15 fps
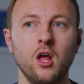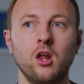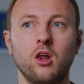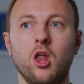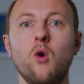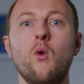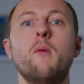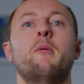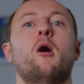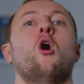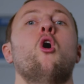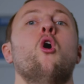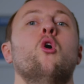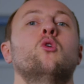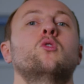Lo and
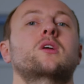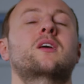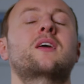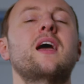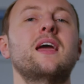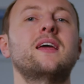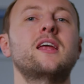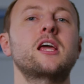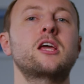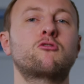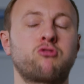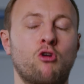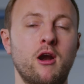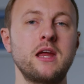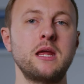behold, getting a
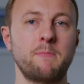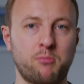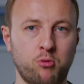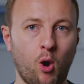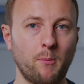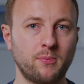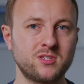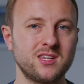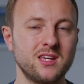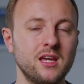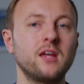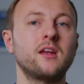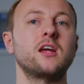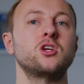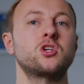great property
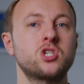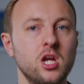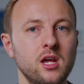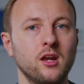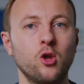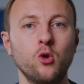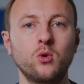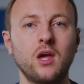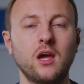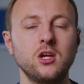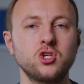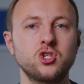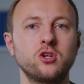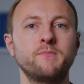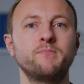in a shit
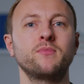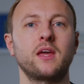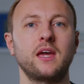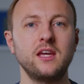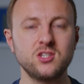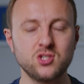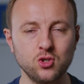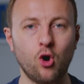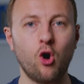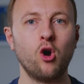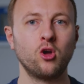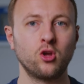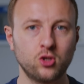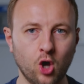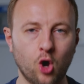location is
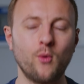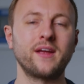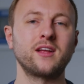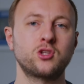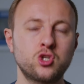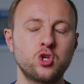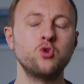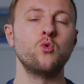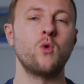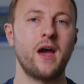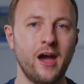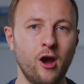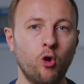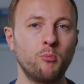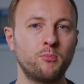not going to
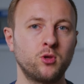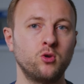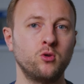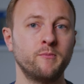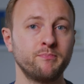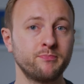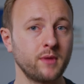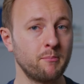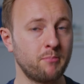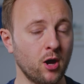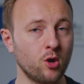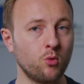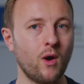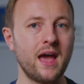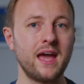help you. And by
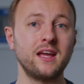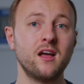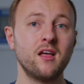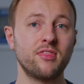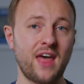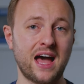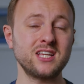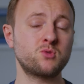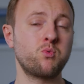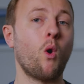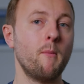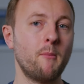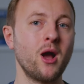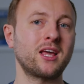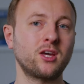the way, that's
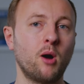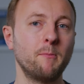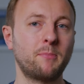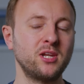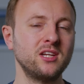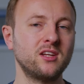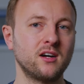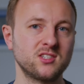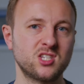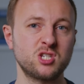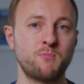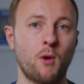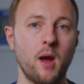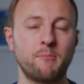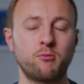what my company does,
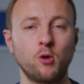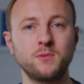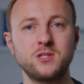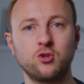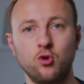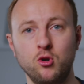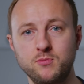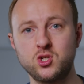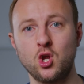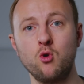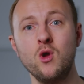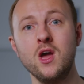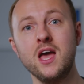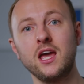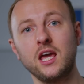Aspire Property Group.
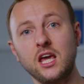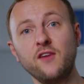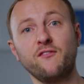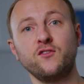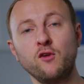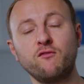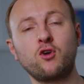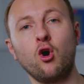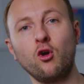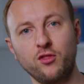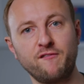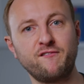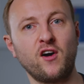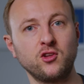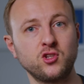So if you've got
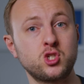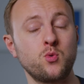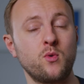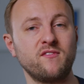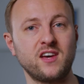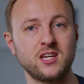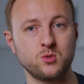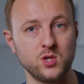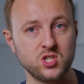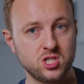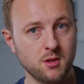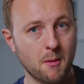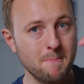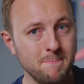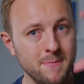the funds to invest, which
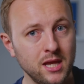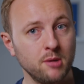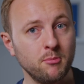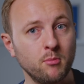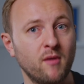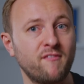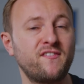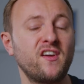is a minimum of